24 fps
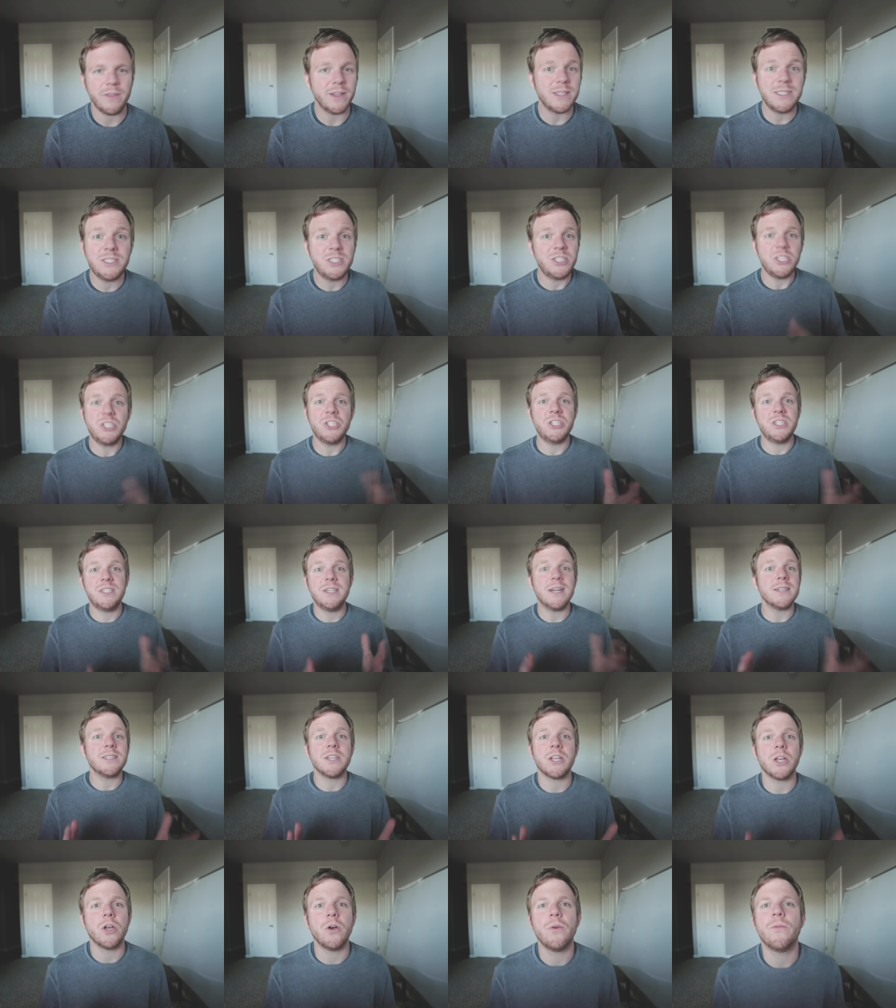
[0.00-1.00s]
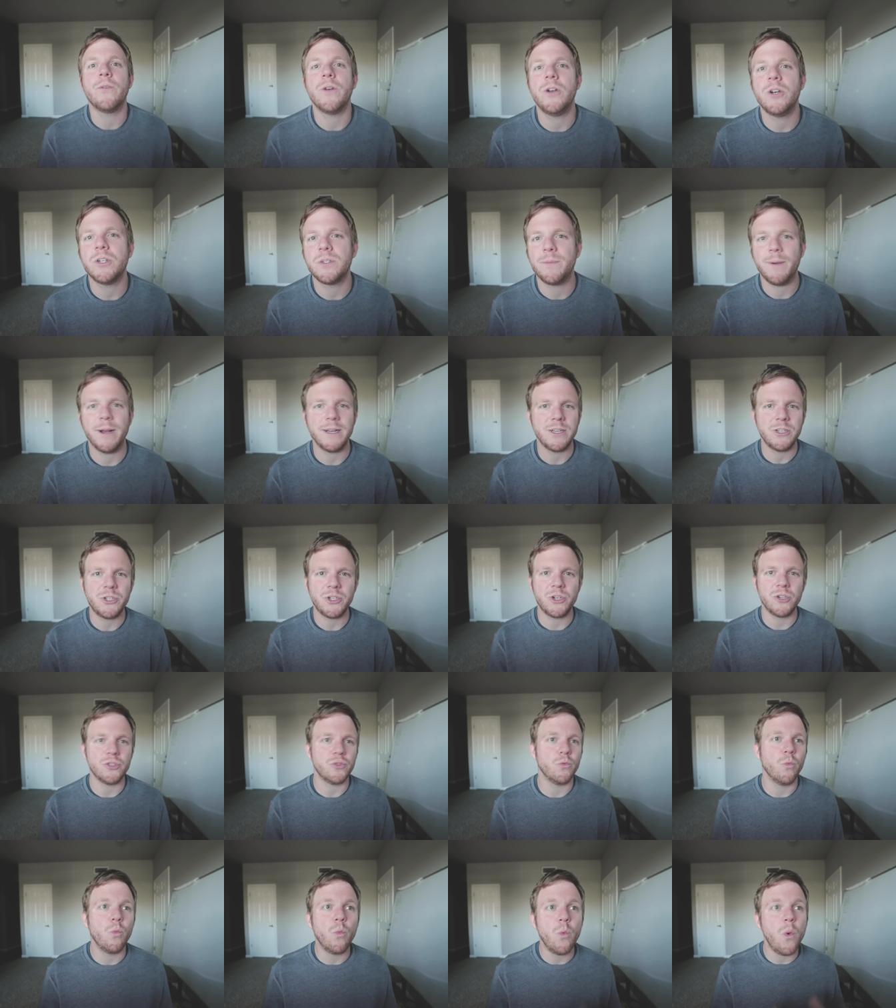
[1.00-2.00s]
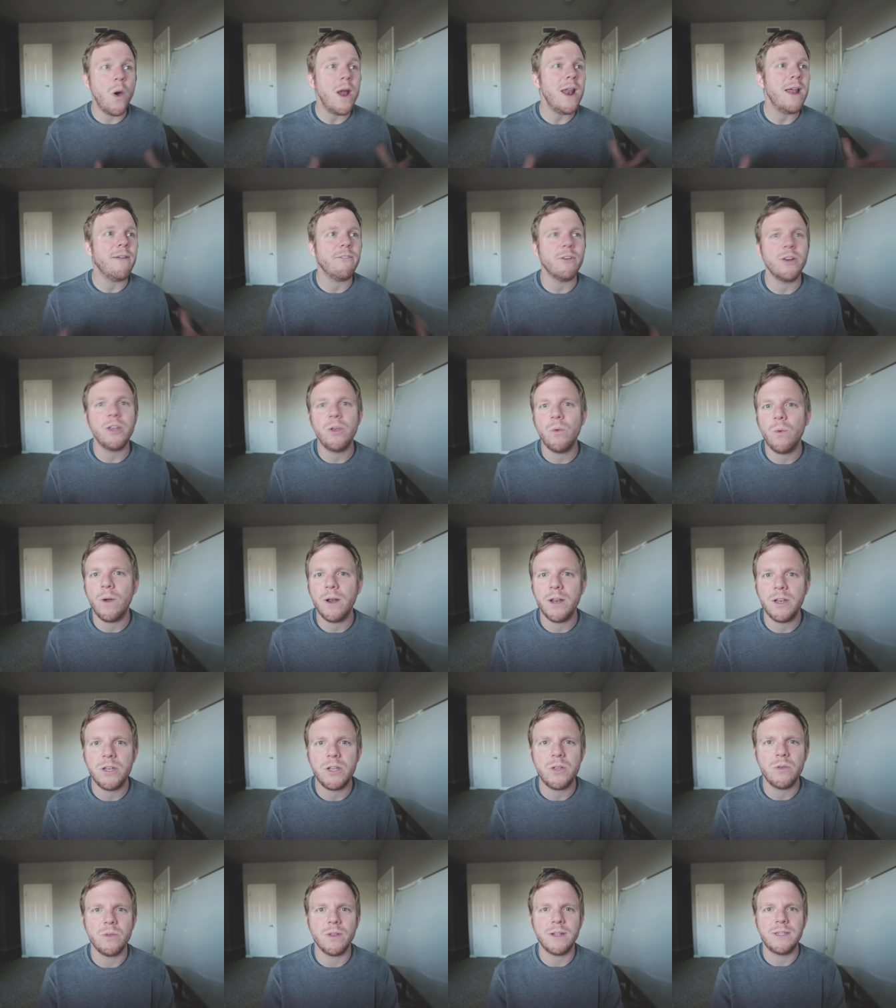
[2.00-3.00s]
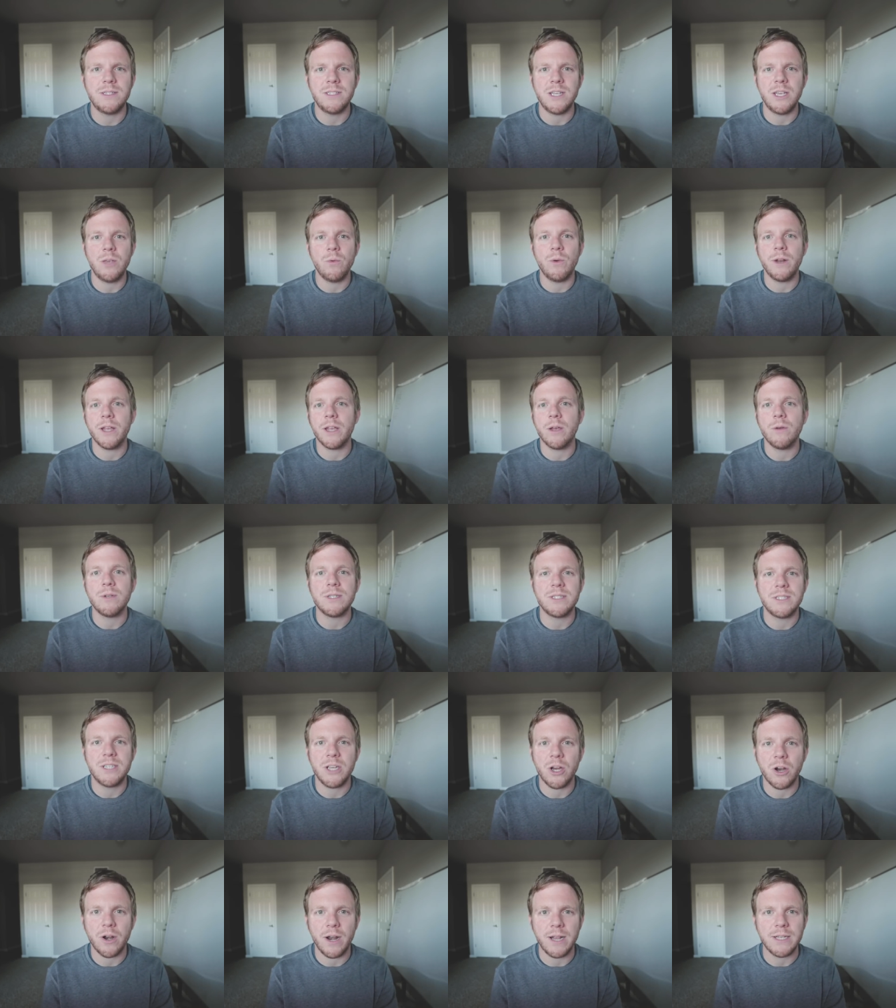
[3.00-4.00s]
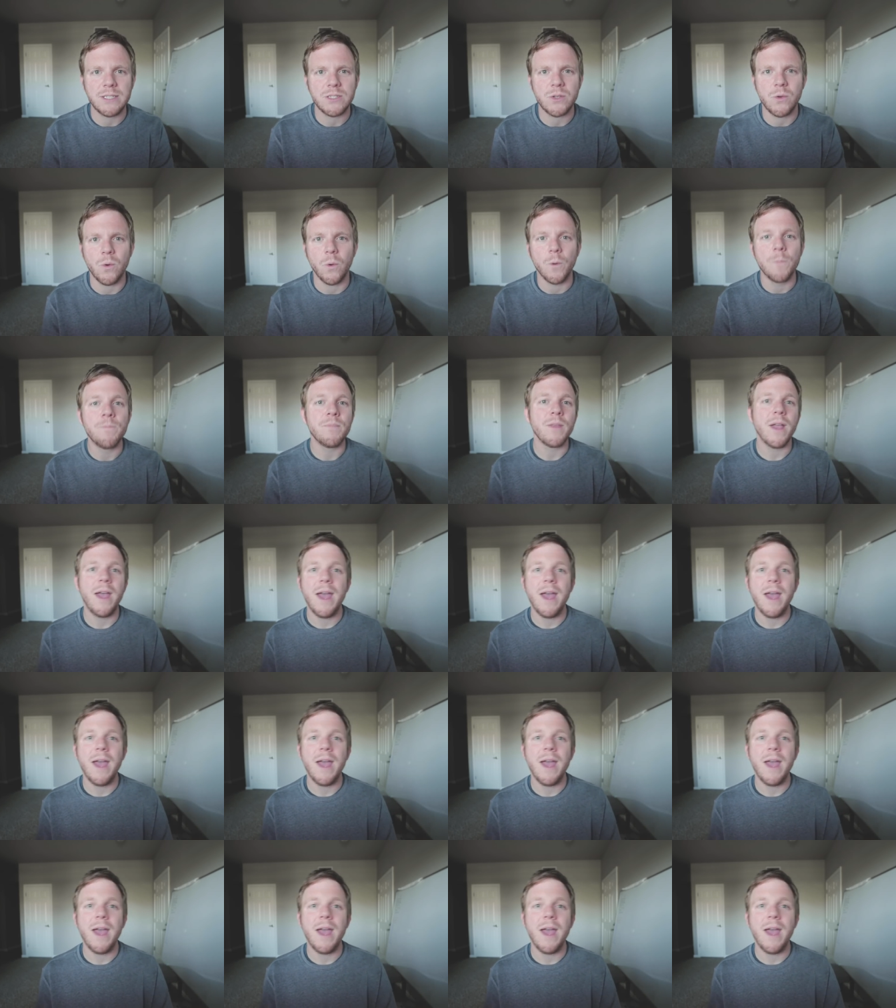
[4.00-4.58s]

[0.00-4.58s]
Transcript: This just doesn't go for nurse practitioners. Whatever you want to do, let's say you want to go to CRNA school.